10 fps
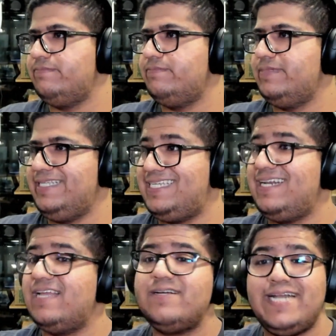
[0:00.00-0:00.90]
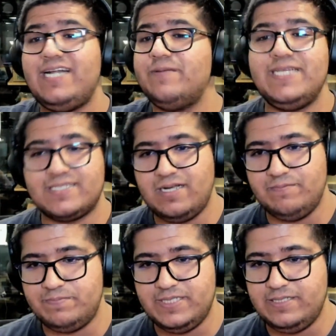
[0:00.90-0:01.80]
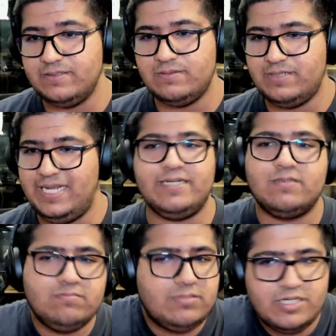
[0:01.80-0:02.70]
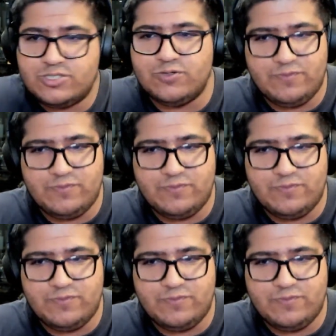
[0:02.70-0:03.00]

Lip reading: it's another database company like Terso,